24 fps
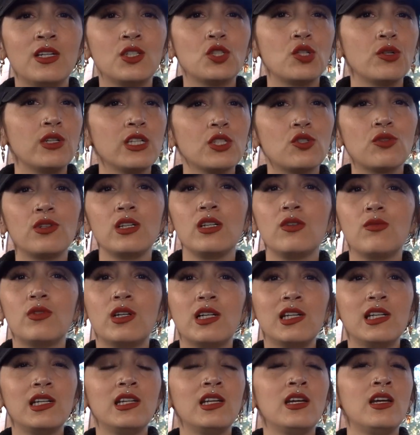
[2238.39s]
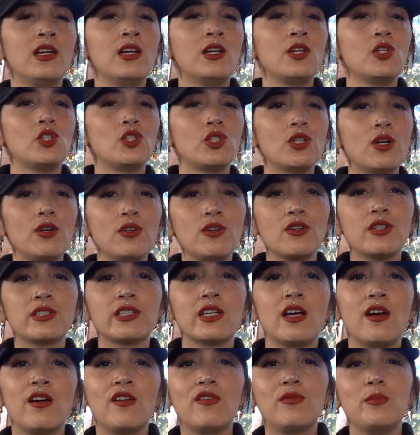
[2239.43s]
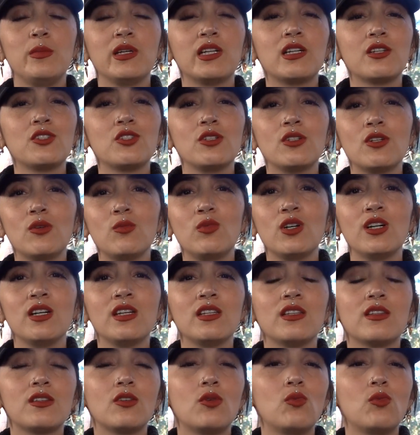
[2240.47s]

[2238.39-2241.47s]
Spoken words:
2021, show yourself, because you know what?